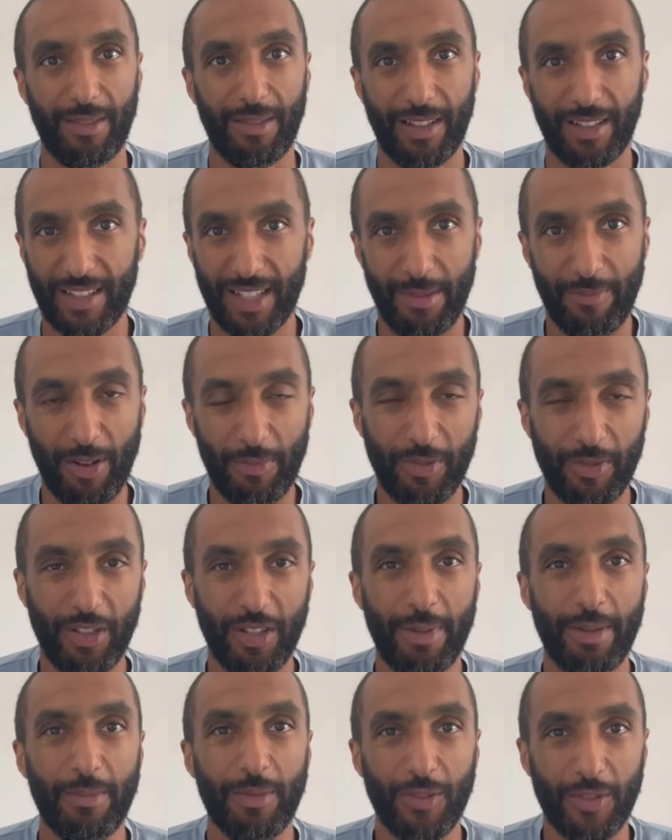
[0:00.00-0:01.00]
Some I'm doing
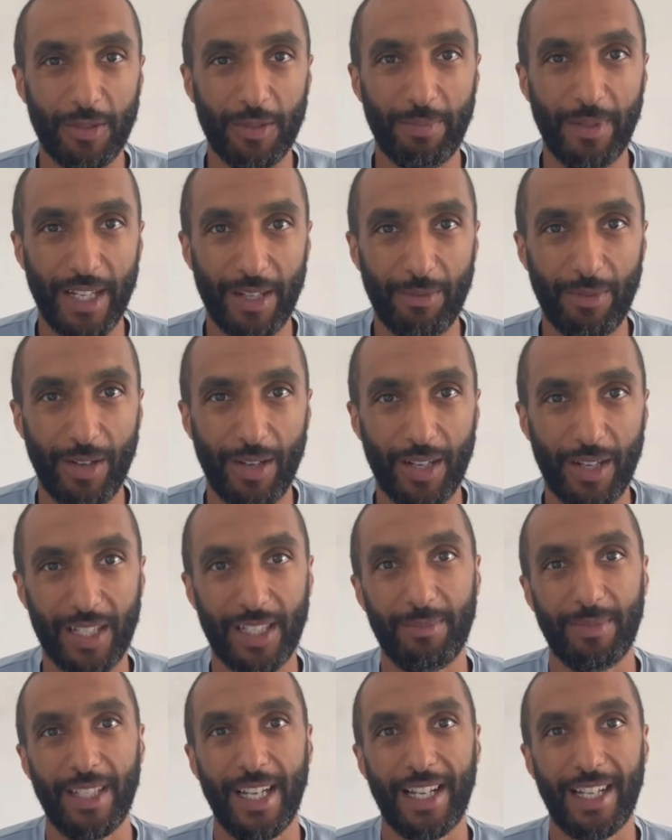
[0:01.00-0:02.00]
a bit more speed work
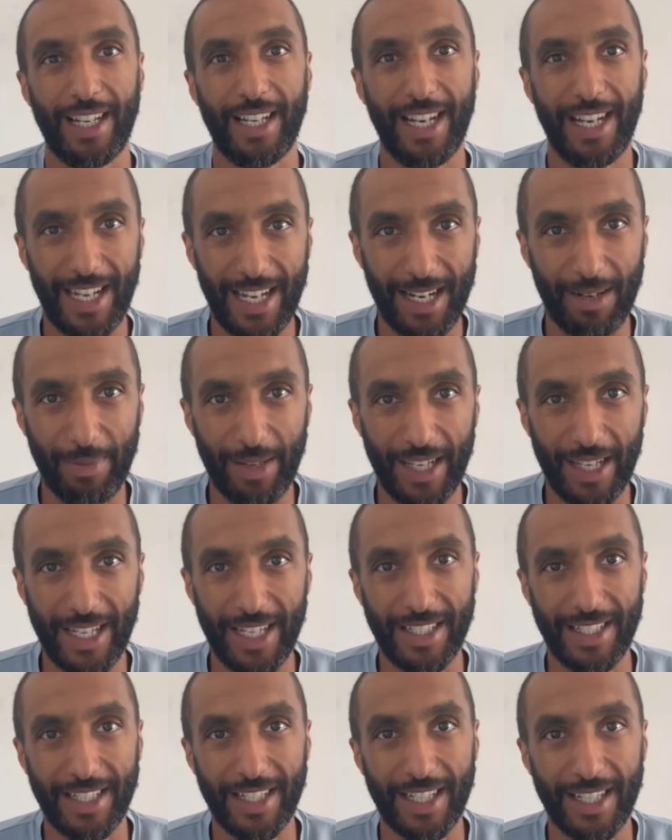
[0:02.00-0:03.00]
and I'm taking a little bit
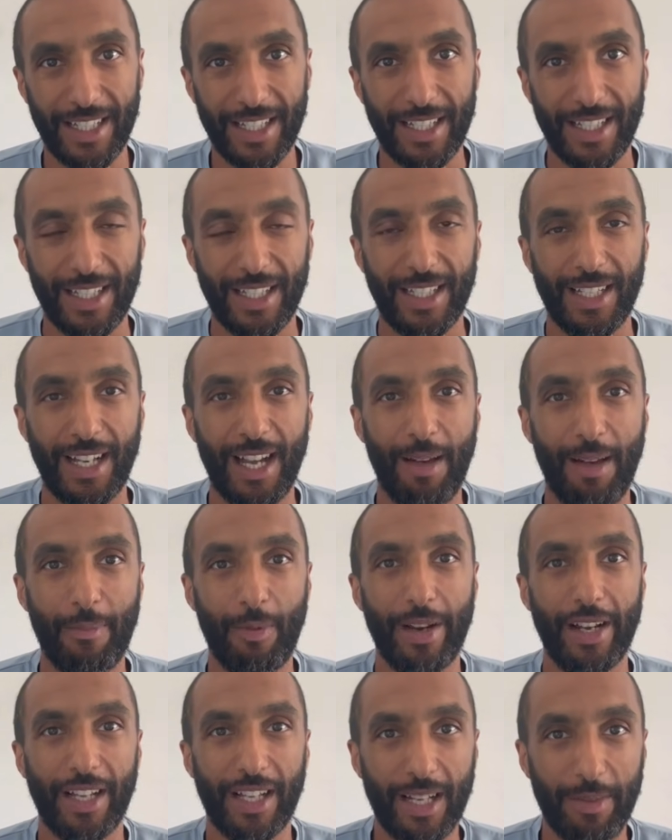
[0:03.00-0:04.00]
easier. But
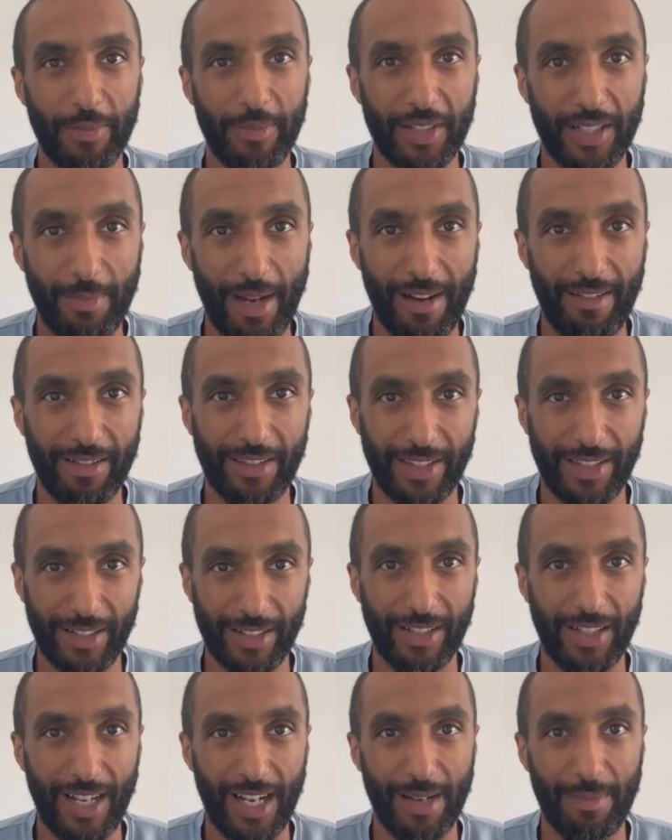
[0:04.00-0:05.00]
when it comes to marathon
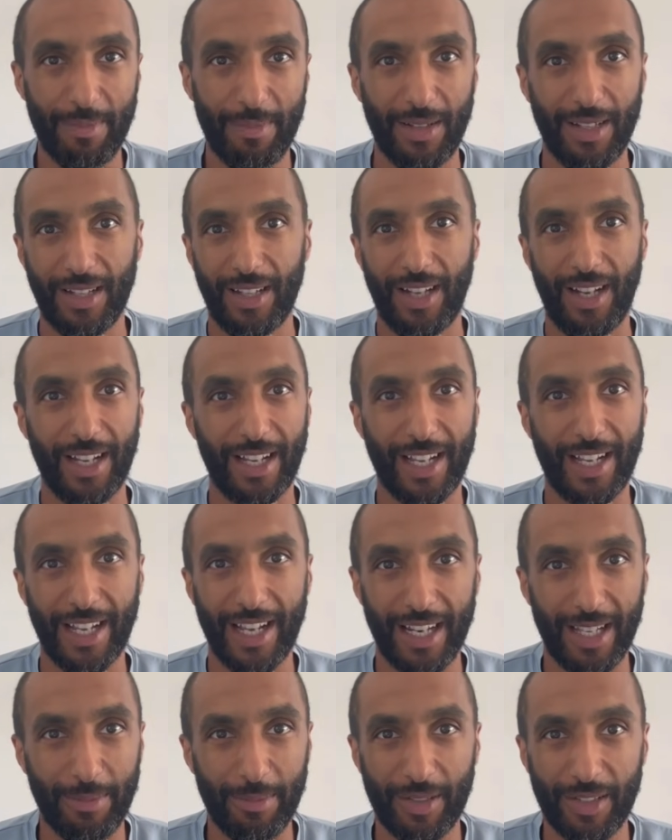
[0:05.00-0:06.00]
time, I can
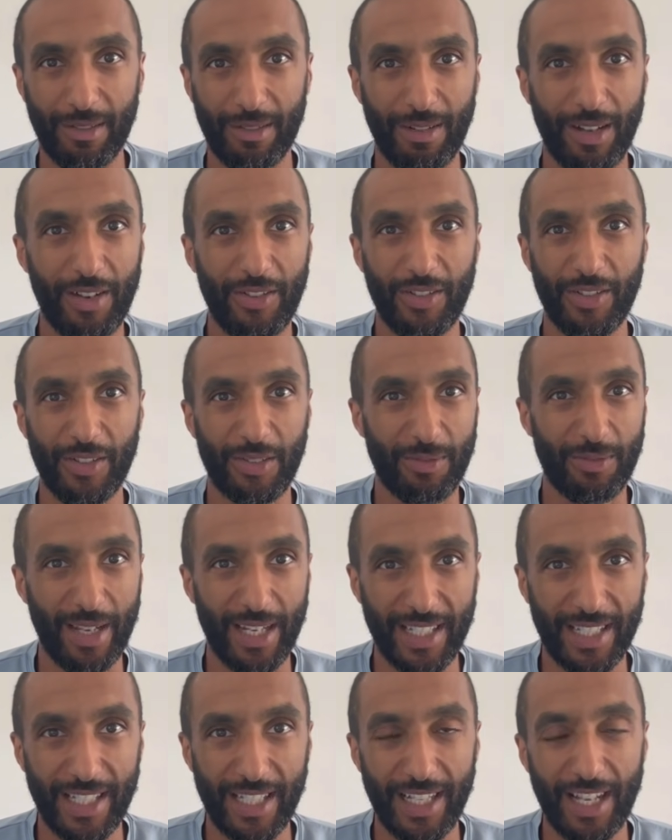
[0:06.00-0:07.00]
get up to
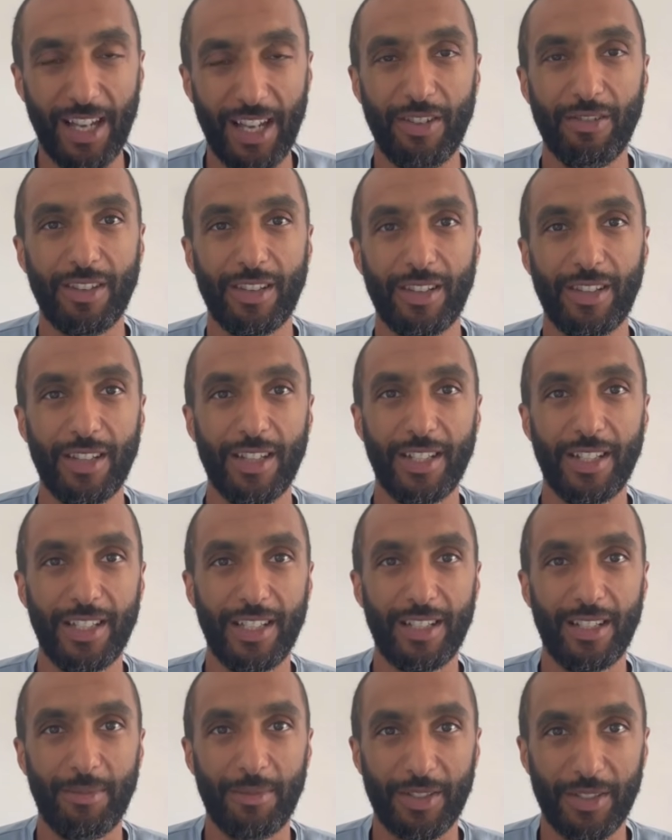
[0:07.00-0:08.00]
120, 130
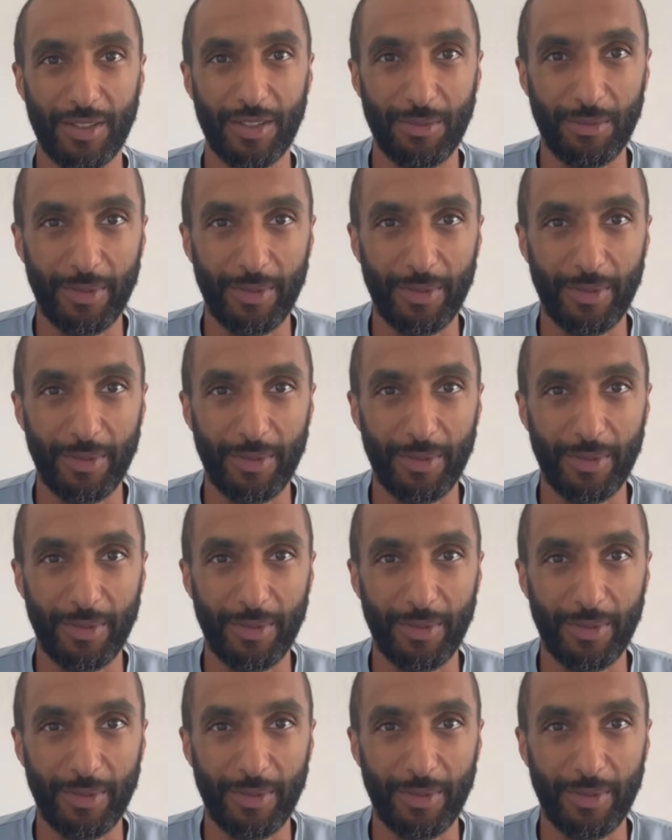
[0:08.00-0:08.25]
kilometers a